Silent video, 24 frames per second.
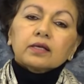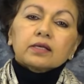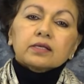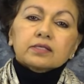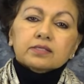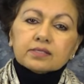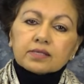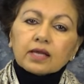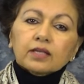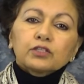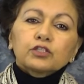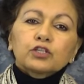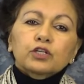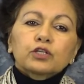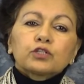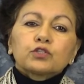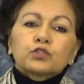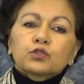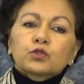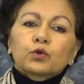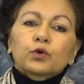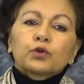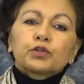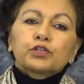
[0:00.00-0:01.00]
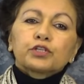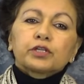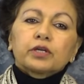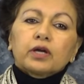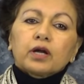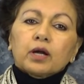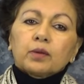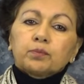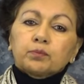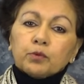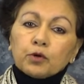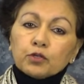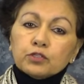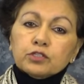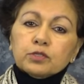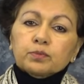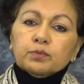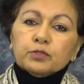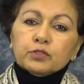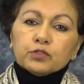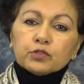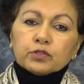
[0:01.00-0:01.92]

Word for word: Such consortia are possible